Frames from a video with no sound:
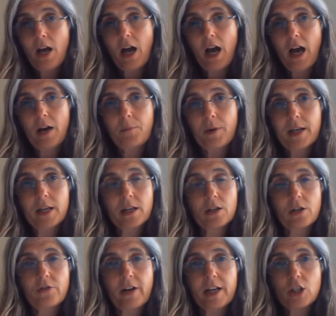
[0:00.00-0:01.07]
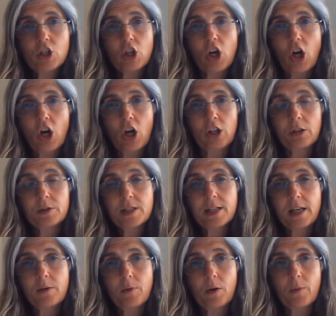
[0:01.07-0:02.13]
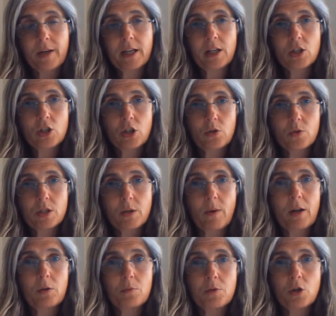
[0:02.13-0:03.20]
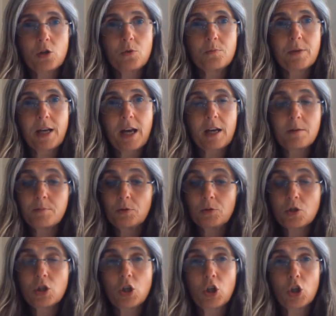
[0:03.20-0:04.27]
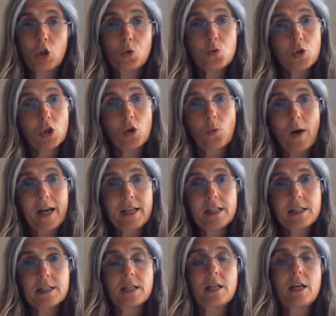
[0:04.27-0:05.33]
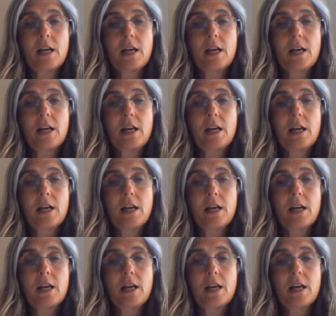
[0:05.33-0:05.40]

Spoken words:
and we can arrange a call and see what we can do to help you be able to lose your weight